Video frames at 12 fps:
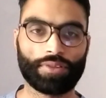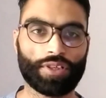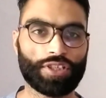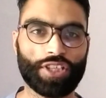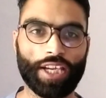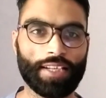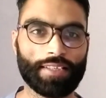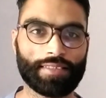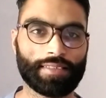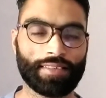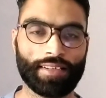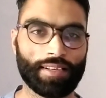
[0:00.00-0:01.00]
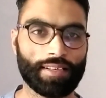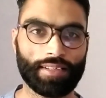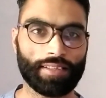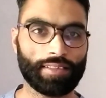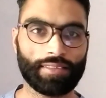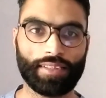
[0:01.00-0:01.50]
purchased
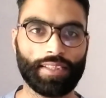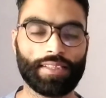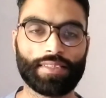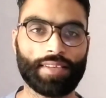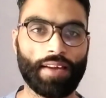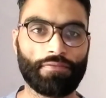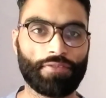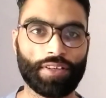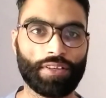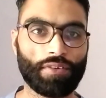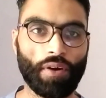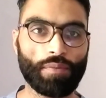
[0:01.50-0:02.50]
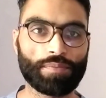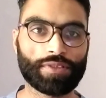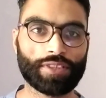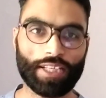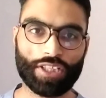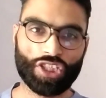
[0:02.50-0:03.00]
the saffron
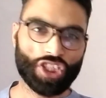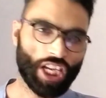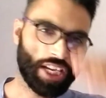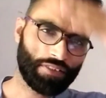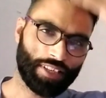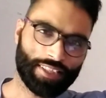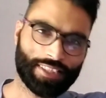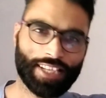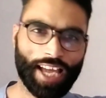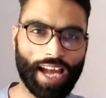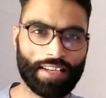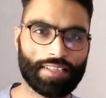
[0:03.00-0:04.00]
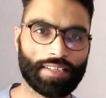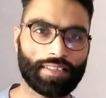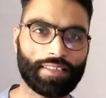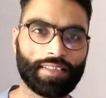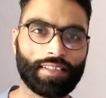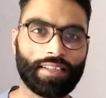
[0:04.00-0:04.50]
robes and shaved his head
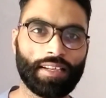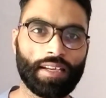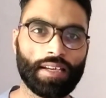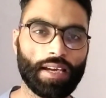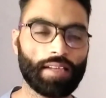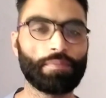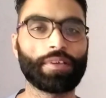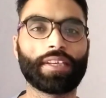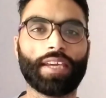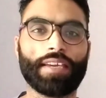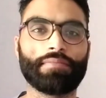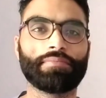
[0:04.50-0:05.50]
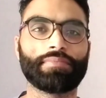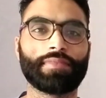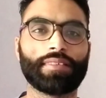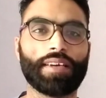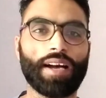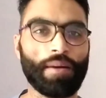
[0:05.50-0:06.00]
and became
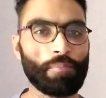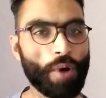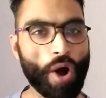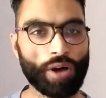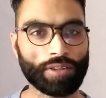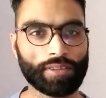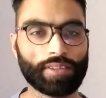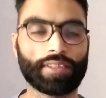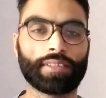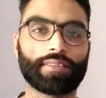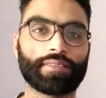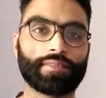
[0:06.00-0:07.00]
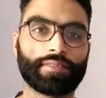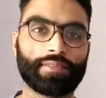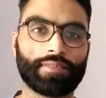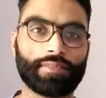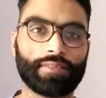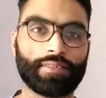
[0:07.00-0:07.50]
a monk.
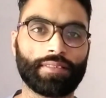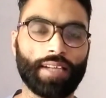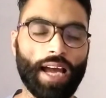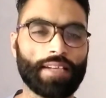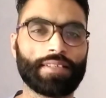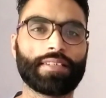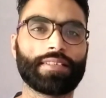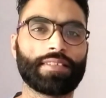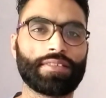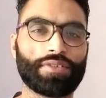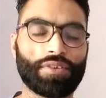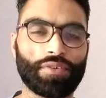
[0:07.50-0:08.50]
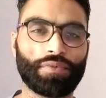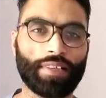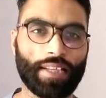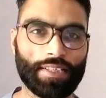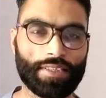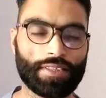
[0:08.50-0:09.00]
Enters into a
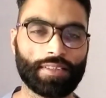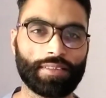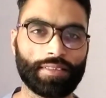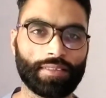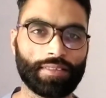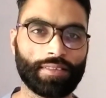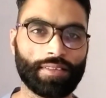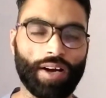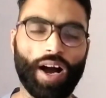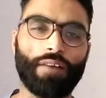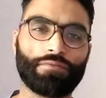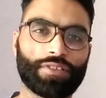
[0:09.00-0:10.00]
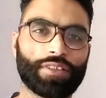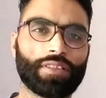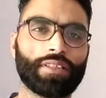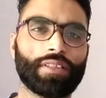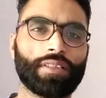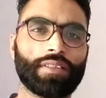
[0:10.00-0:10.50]
village
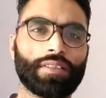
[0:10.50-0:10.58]
after